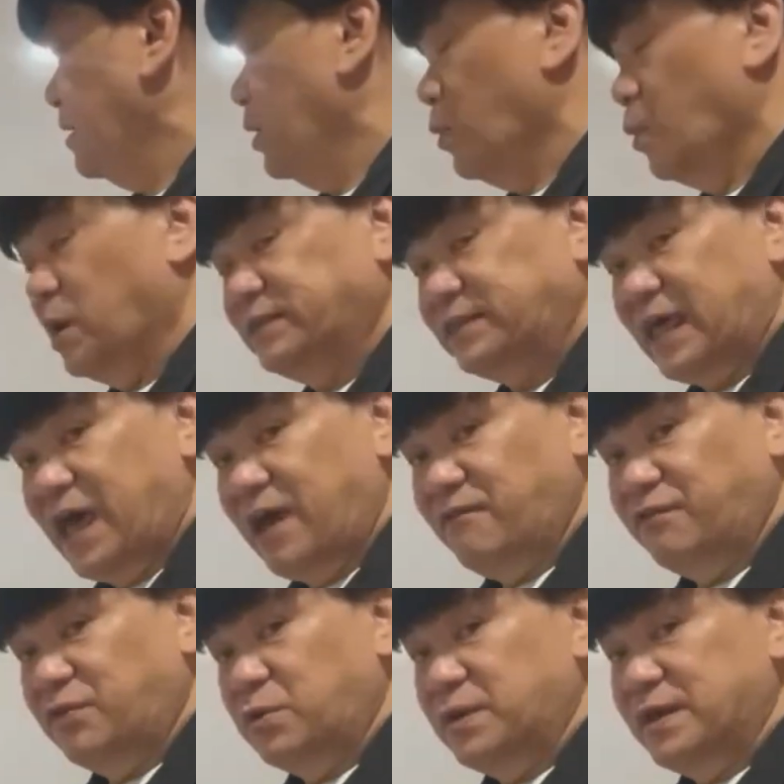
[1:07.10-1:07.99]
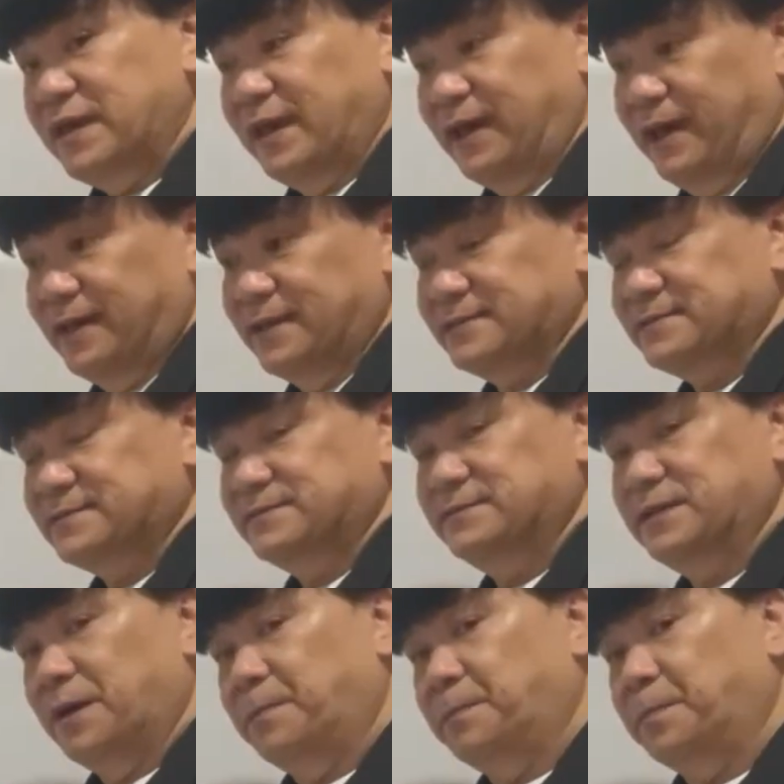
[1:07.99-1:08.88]
whatever is
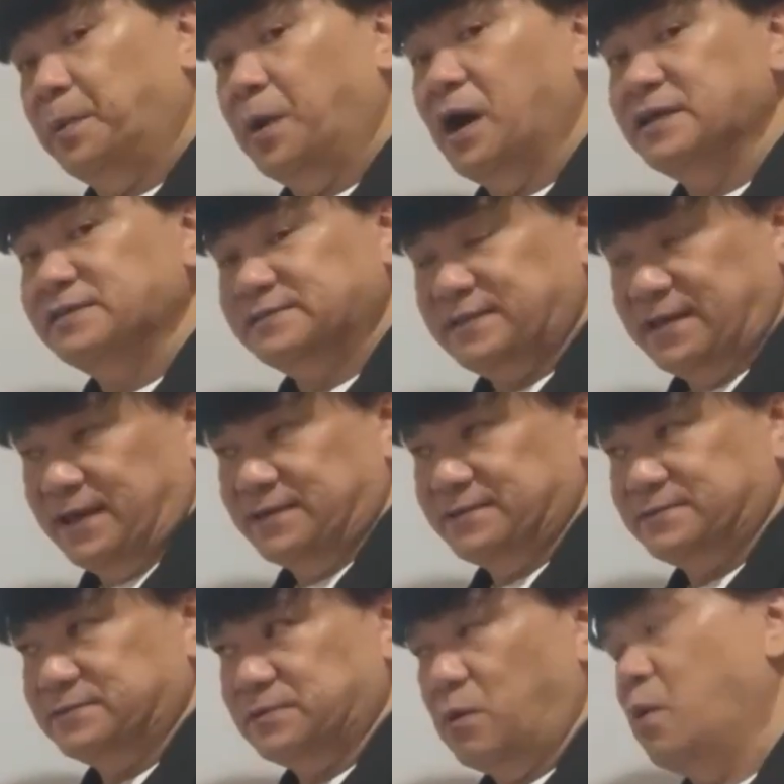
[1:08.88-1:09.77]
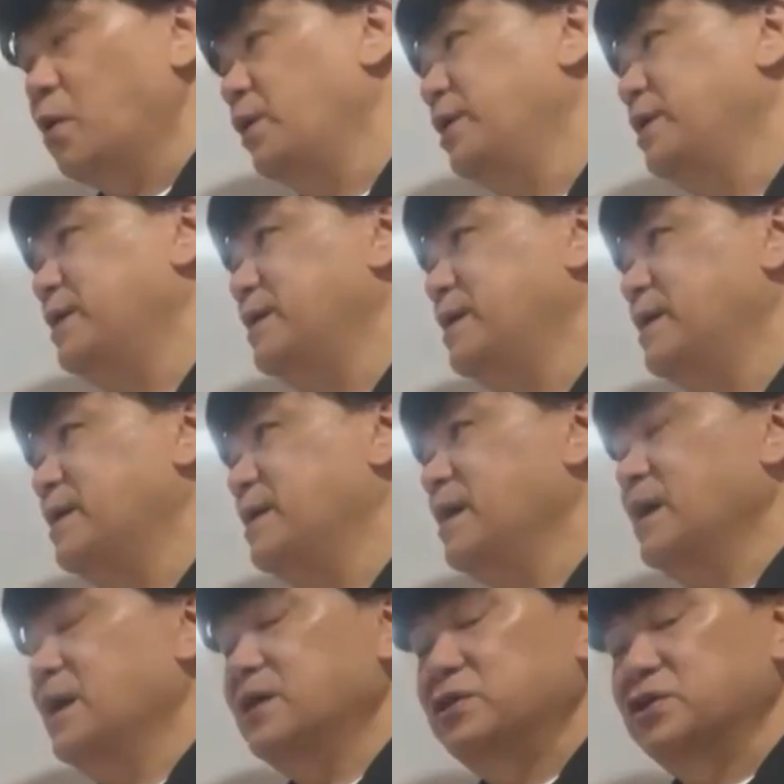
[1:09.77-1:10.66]
the process, or
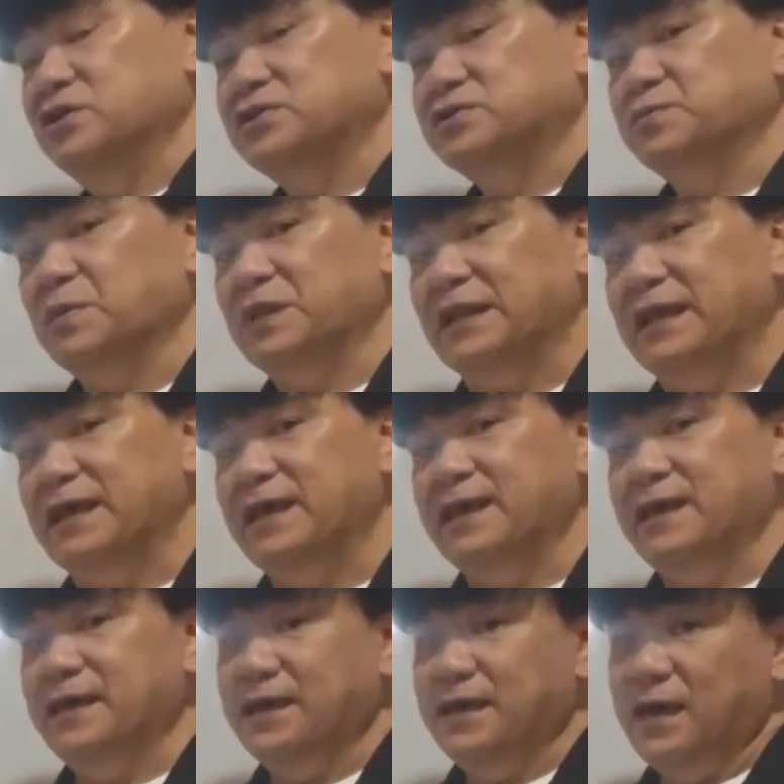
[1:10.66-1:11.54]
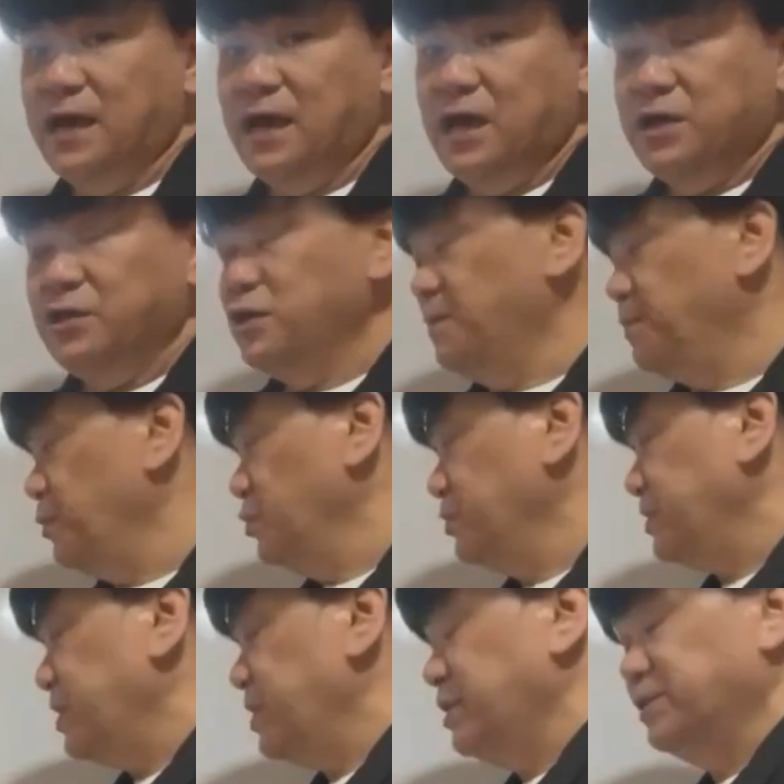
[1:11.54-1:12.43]
usually you
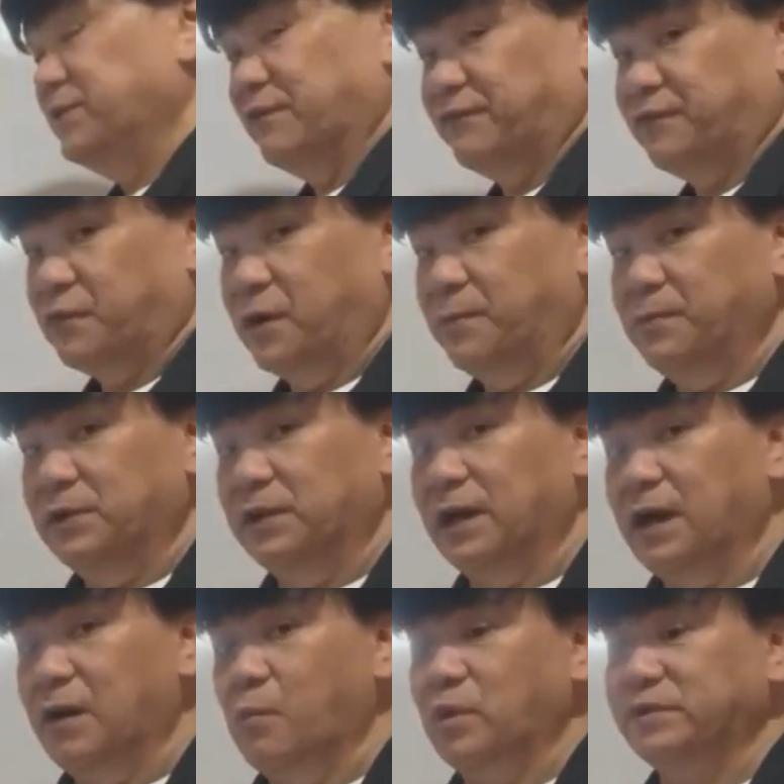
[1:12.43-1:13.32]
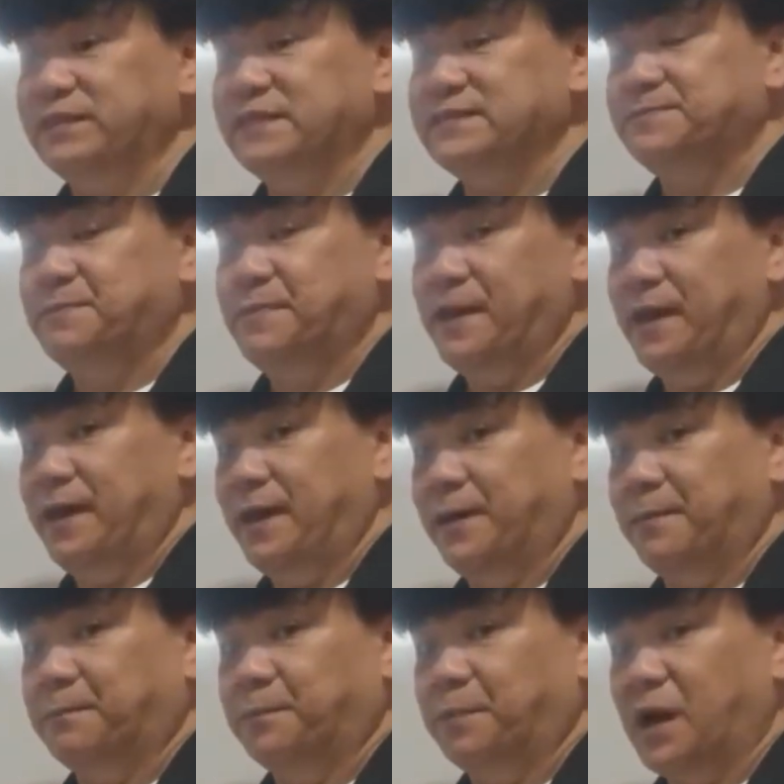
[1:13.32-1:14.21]
put here the formula, what is
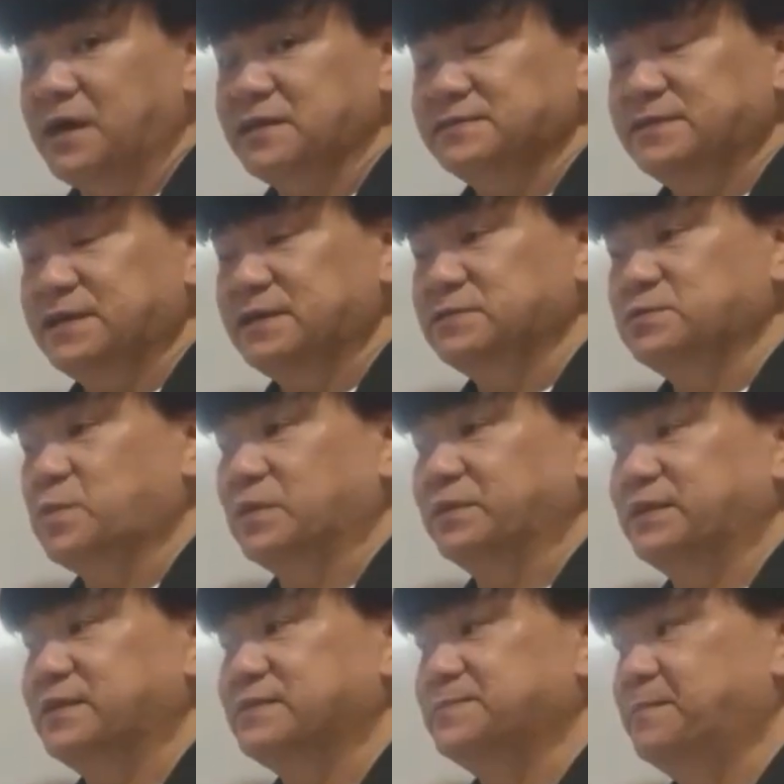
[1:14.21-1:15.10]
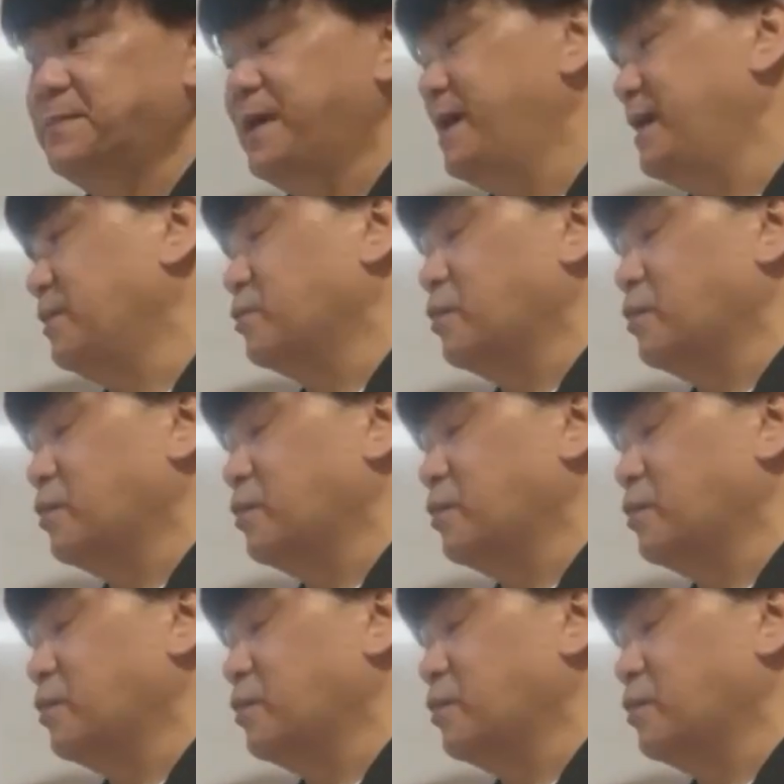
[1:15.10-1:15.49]
being processed, what is being